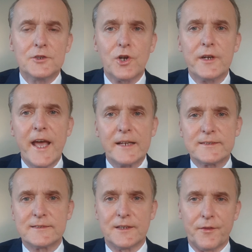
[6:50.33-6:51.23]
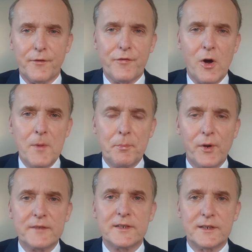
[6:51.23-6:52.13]
John Exter, the former
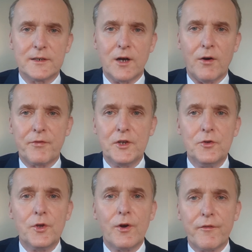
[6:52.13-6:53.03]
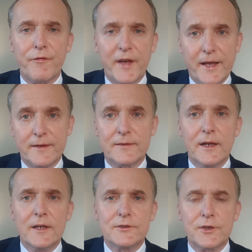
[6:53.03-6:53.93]
president of the New York Fed,
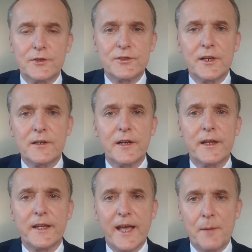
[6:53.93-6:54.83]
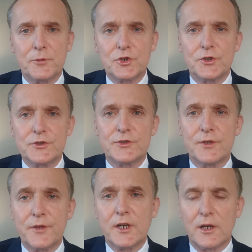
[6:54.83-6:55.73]
succinctly captures
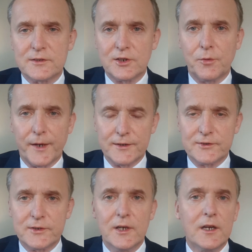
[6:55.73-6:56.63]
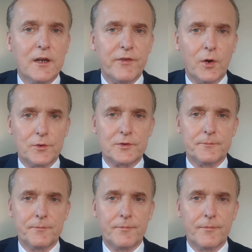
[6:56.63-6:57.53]
the consequence. Quote,
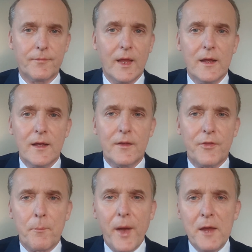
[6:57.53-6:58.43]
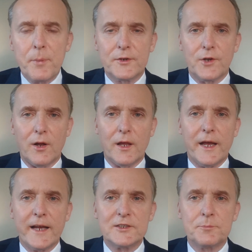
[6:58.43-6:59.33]
"The paper
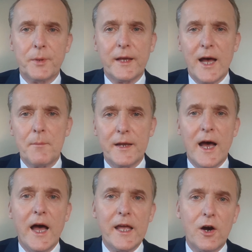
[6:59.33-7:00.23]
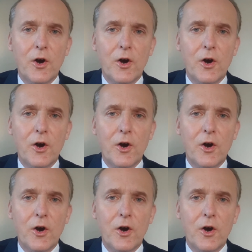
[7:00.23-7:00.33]
dollar has become an I